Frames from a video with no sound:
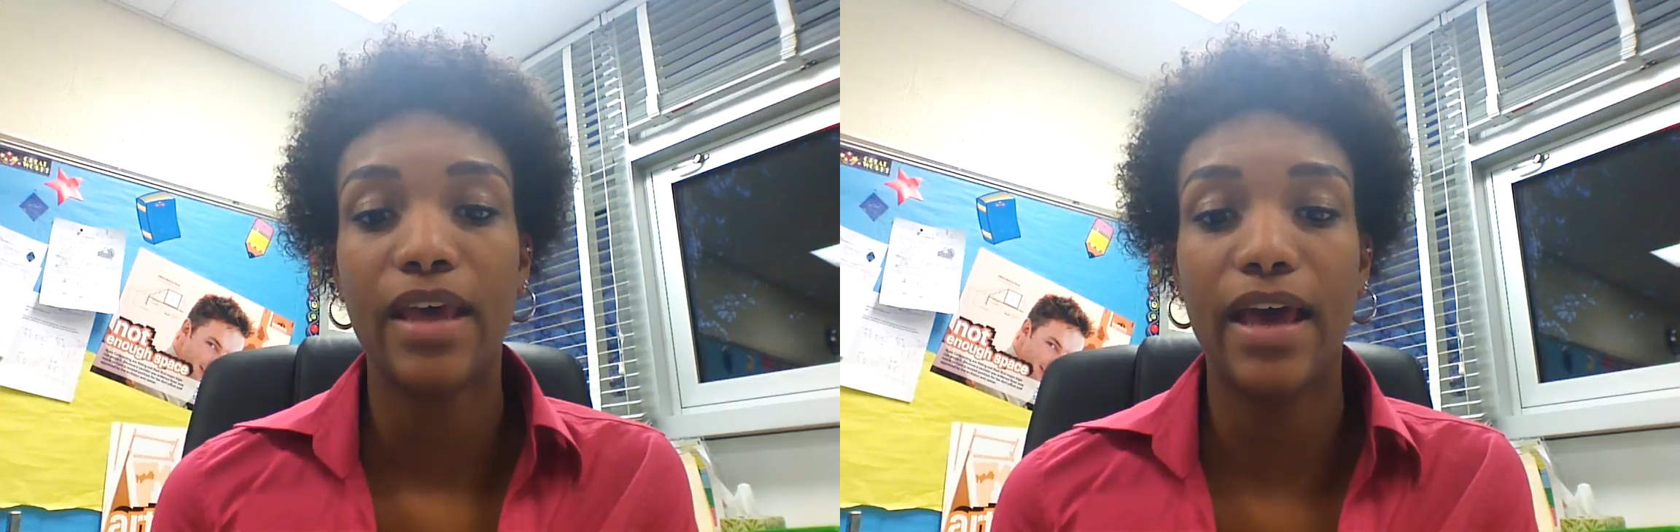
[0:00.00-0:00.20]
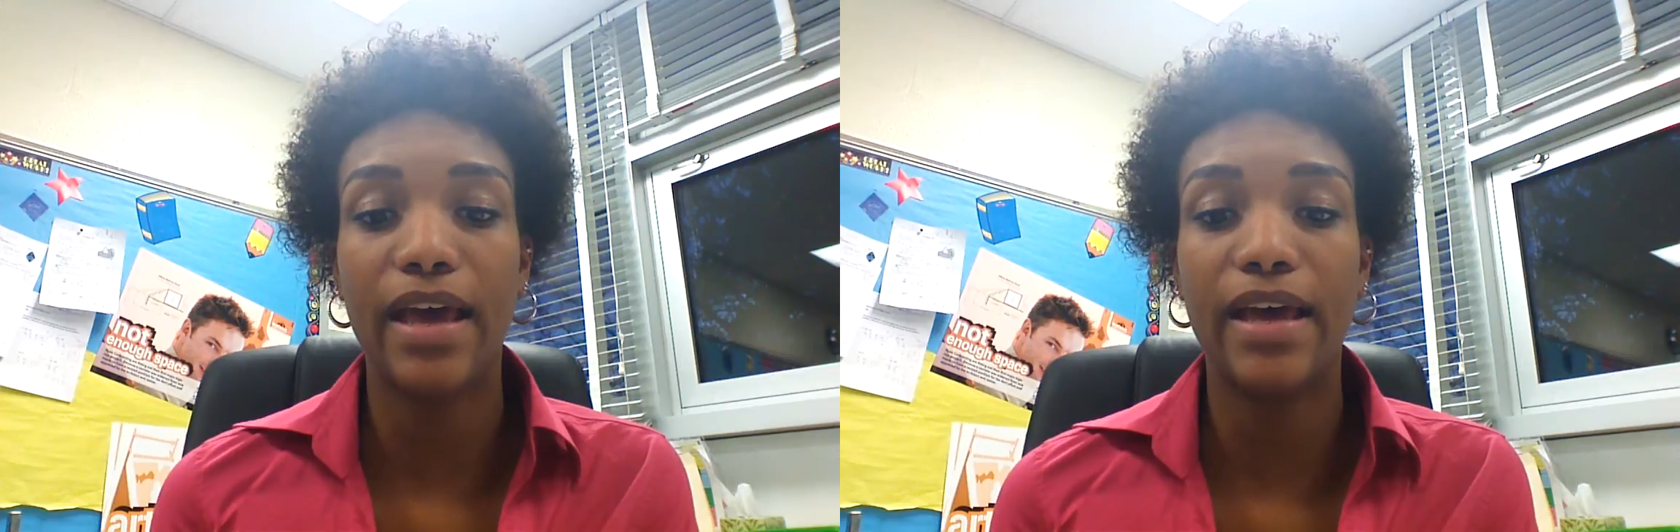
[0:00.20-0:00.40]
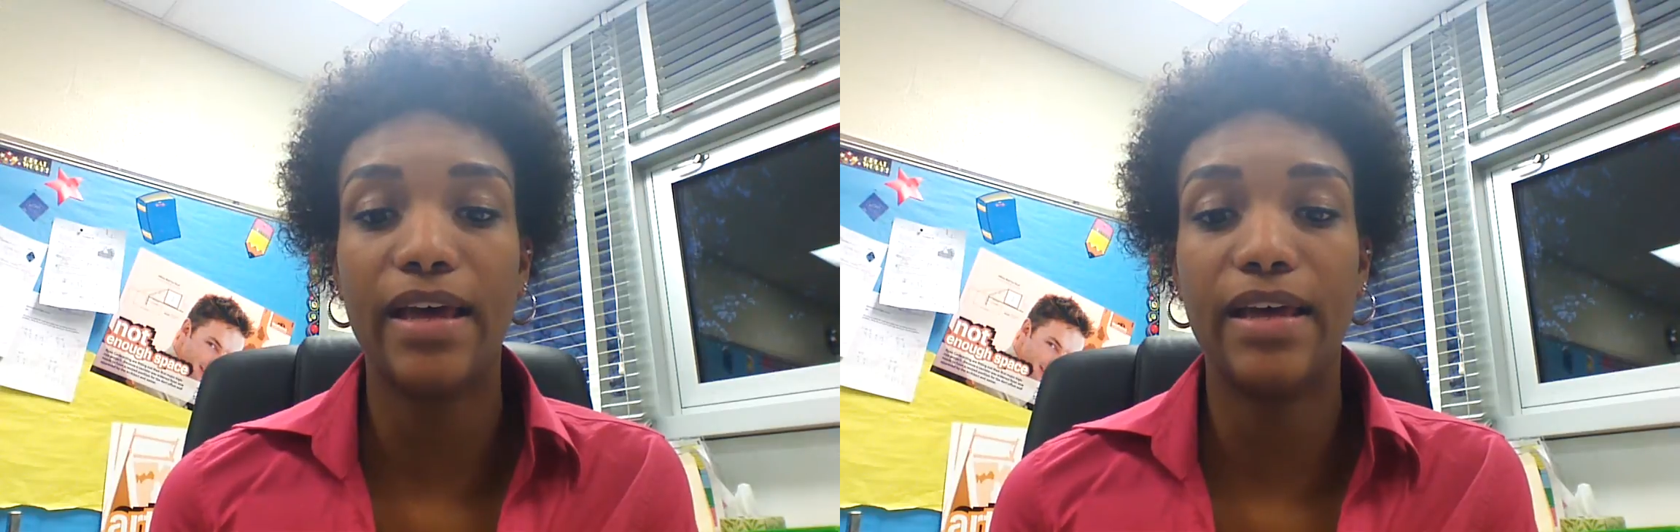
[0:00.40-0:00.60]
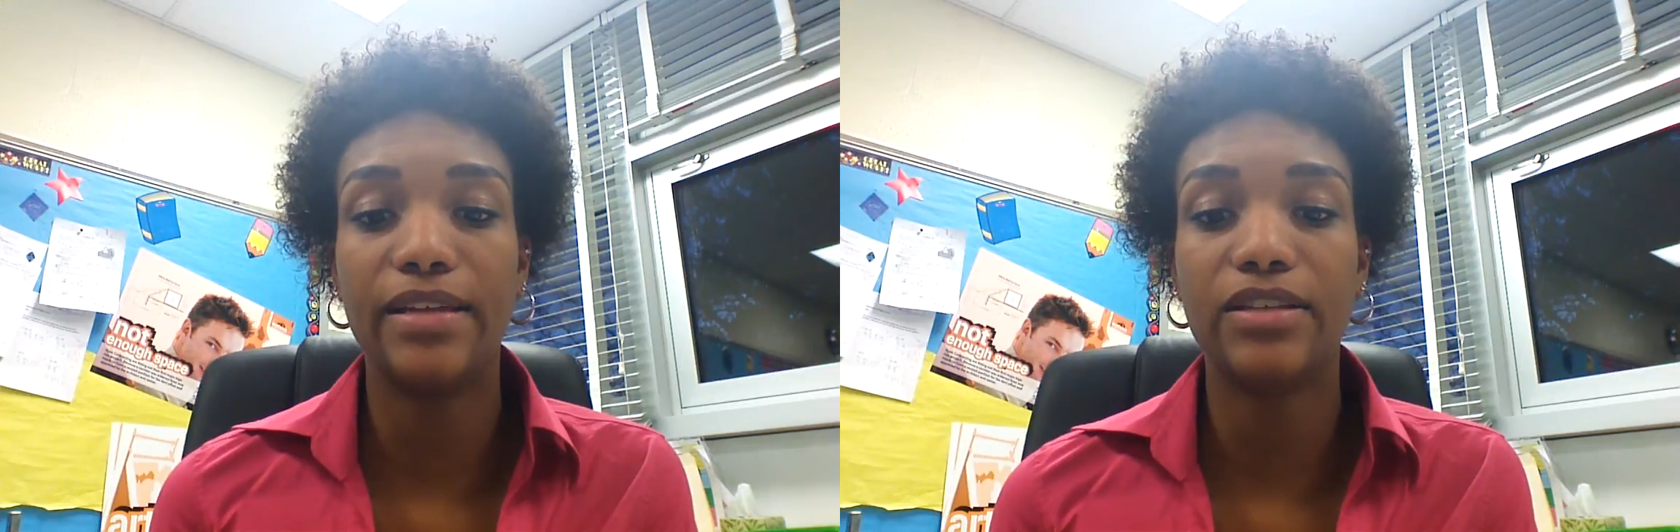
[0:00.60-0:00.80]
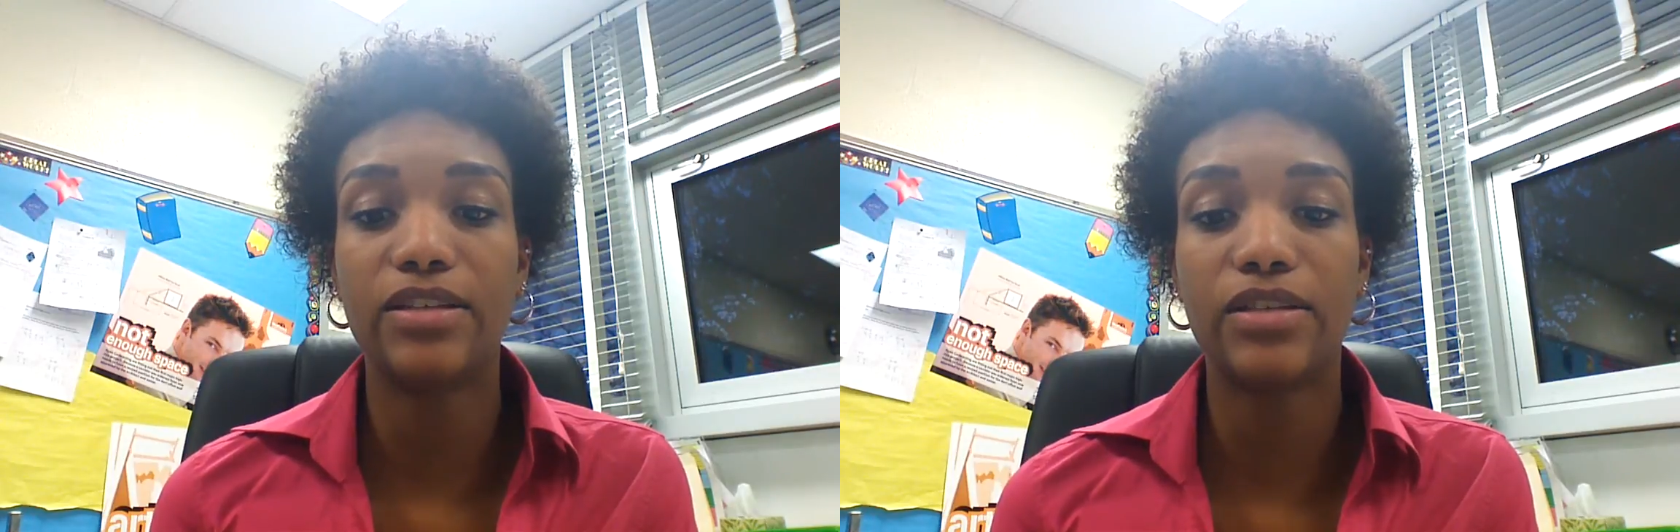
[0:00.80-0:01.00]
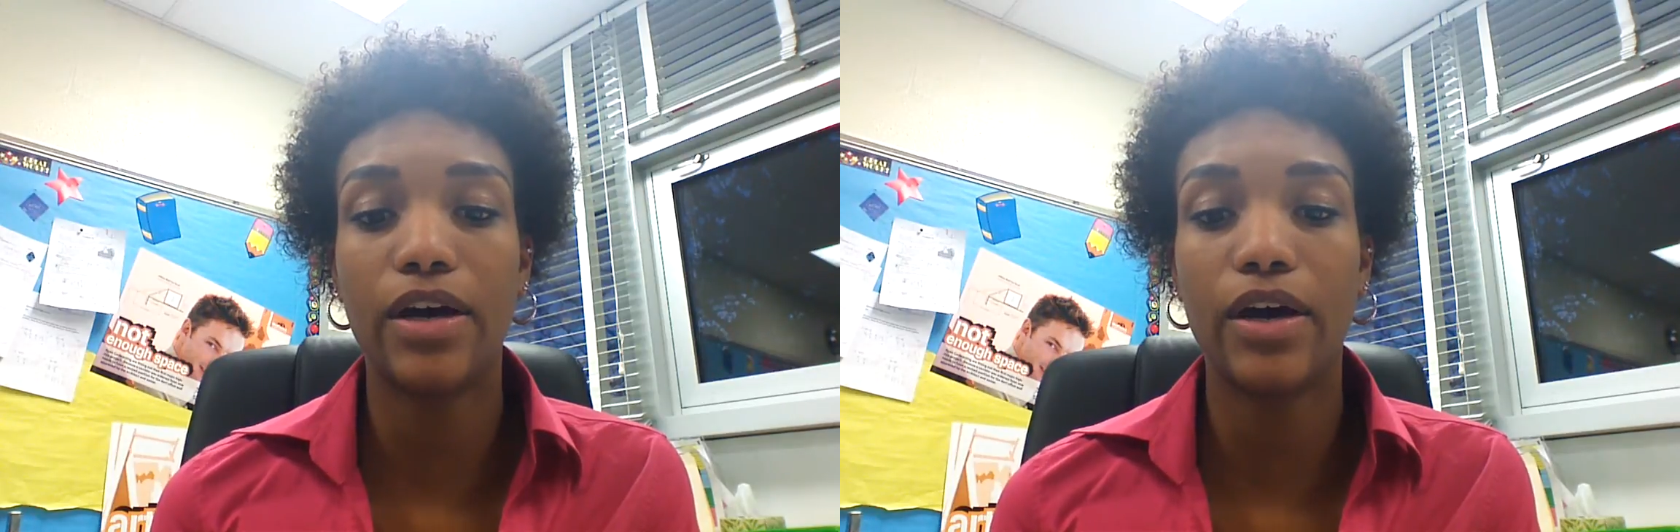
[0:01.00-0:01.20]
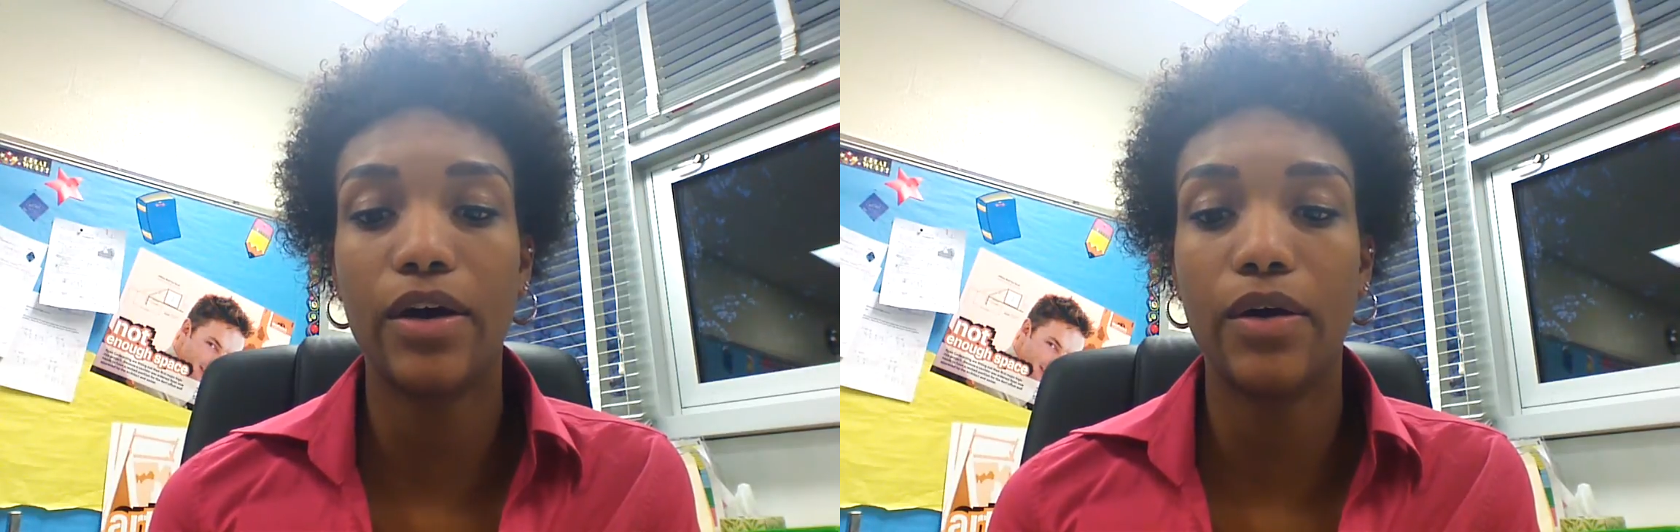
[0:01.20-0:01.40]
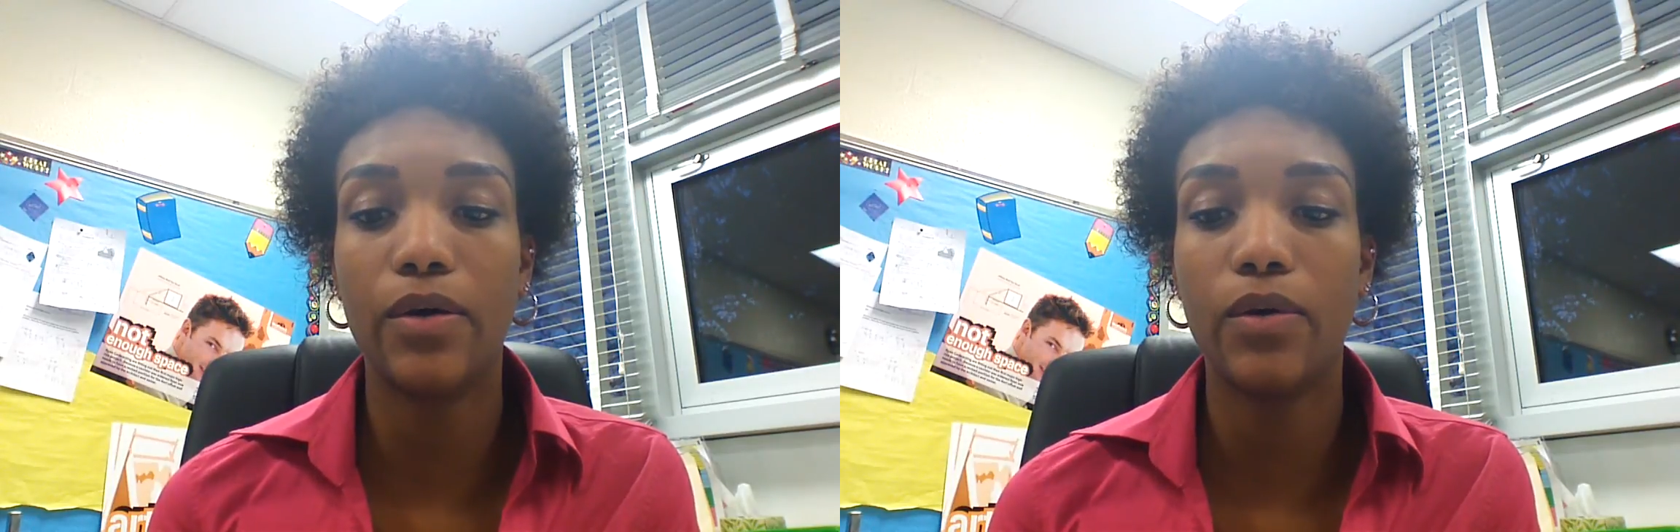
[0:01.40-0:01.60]
And
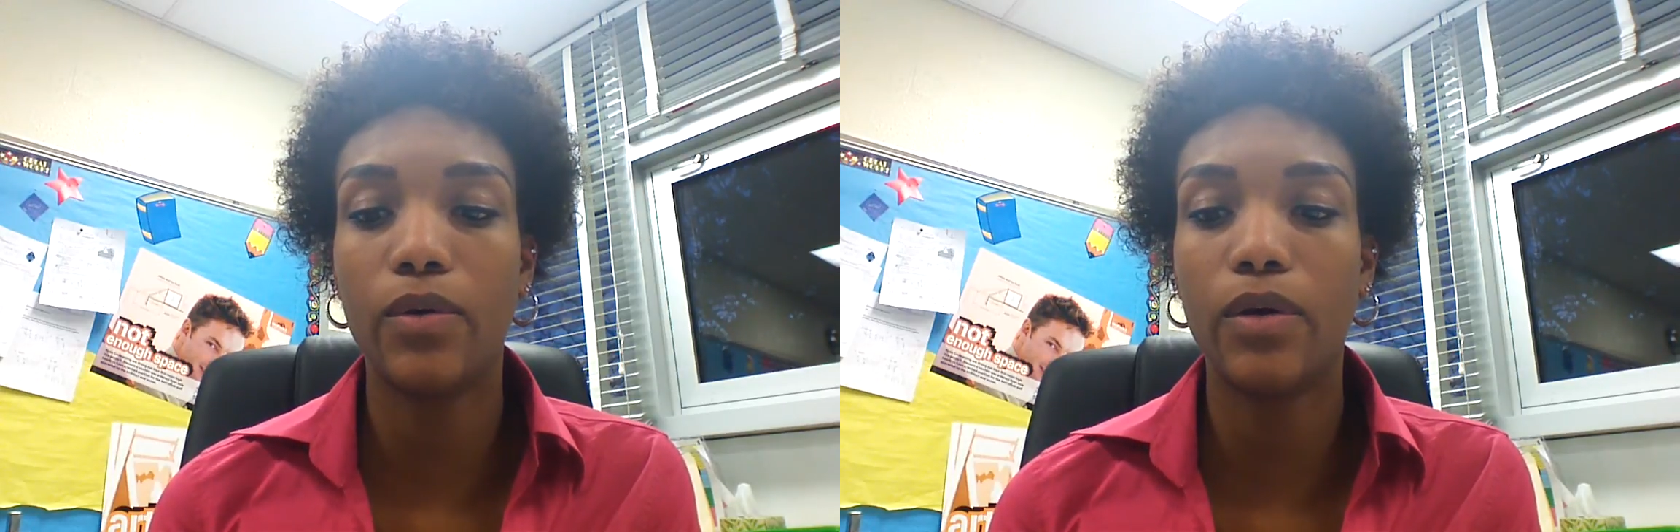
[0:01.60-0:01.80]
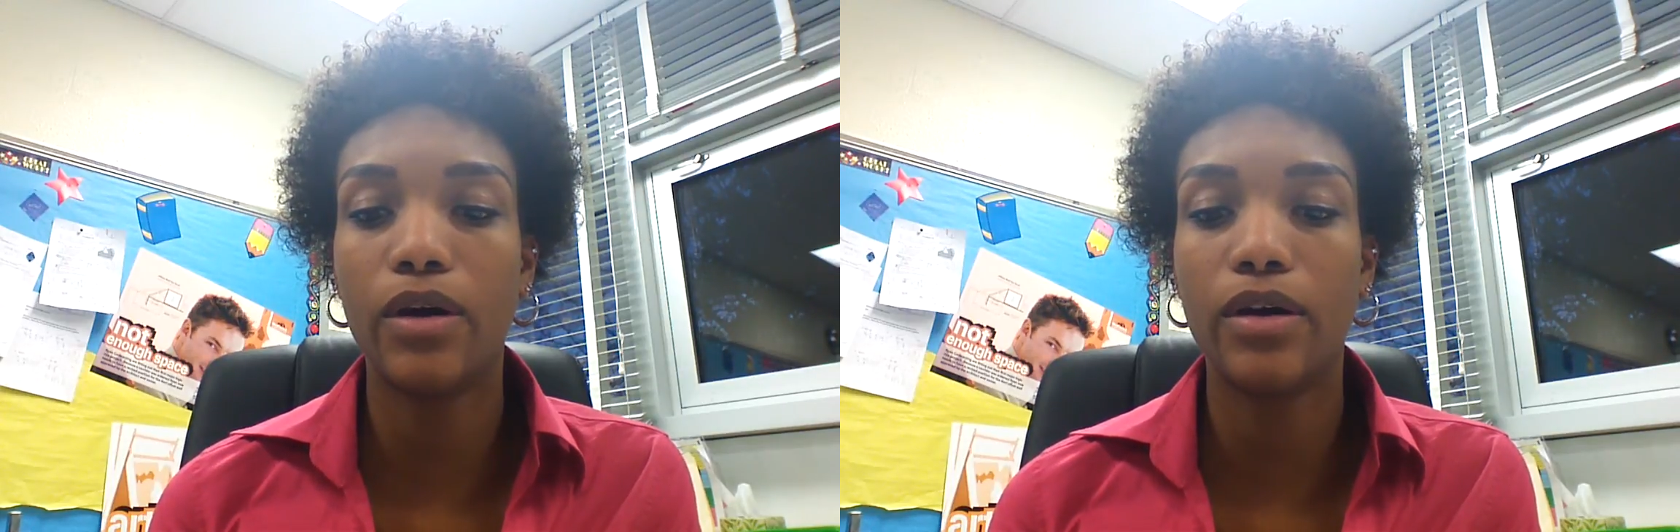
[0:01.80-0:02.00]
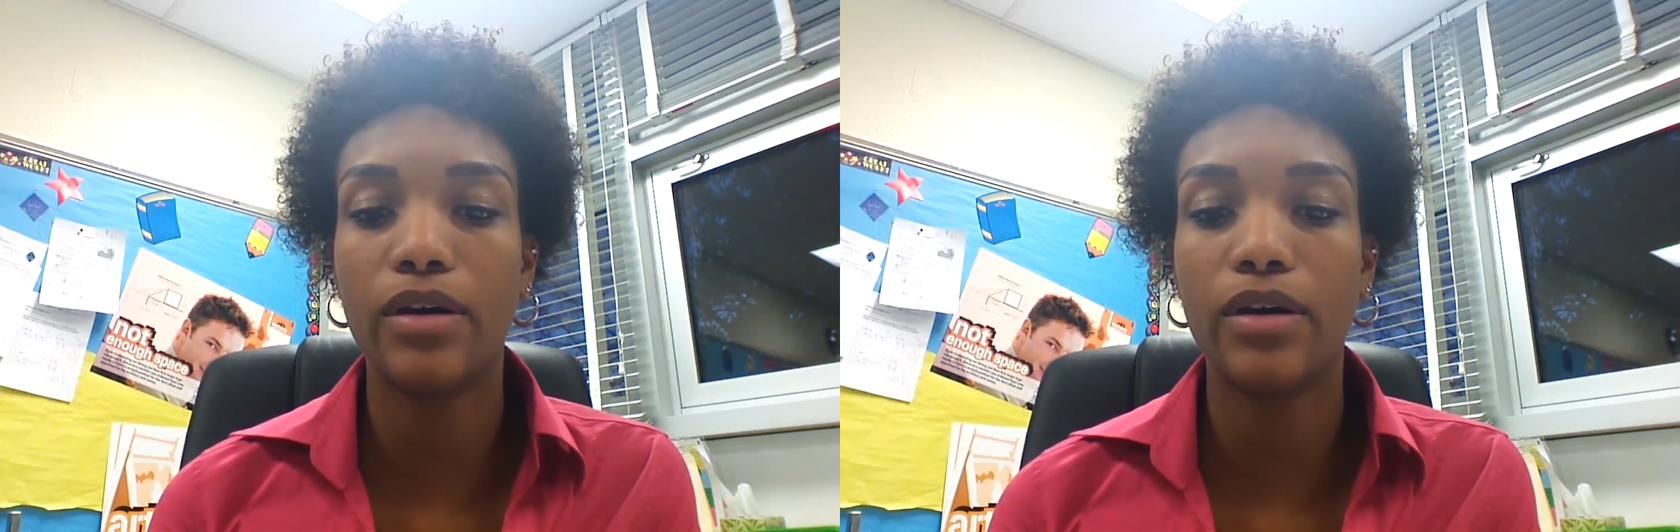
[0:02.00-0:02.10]
so